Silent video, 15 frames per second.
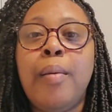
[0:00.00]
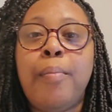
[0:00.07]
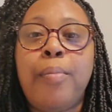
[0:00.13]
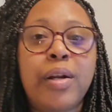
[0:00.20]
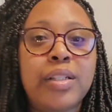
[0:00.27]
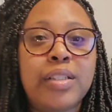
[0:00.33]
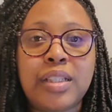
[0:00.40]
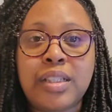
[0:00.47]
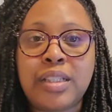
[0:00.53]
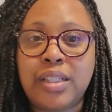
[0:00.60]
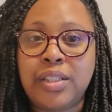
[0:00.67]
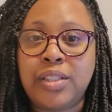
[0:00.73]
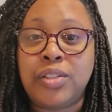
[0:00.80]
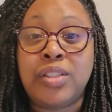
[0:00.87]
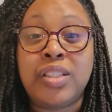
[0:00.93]
Brothers and
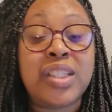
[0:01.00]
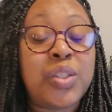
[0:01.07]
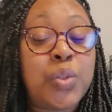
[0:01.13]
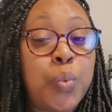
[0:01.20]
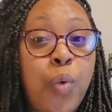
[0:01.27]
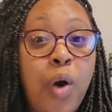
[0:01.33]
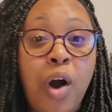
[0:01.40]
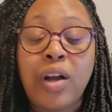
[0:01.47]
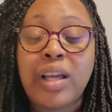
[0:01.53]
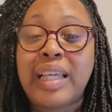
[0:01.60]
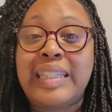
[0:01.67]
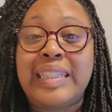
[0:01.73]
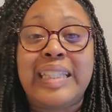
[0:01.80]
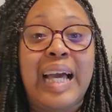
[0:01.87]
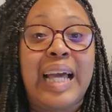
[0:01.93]
sisters, this walk
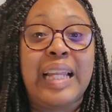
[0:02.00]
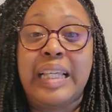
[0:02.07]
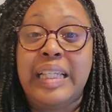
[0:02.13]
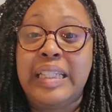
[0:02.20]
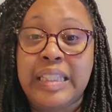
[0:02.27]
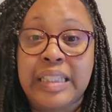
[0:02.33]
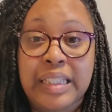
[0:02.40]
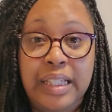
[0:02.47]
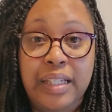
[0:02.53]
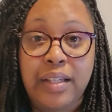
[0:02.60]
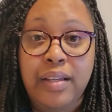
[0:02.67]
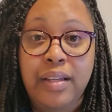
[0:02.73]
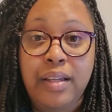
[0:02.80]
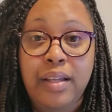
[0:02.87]
is not easy.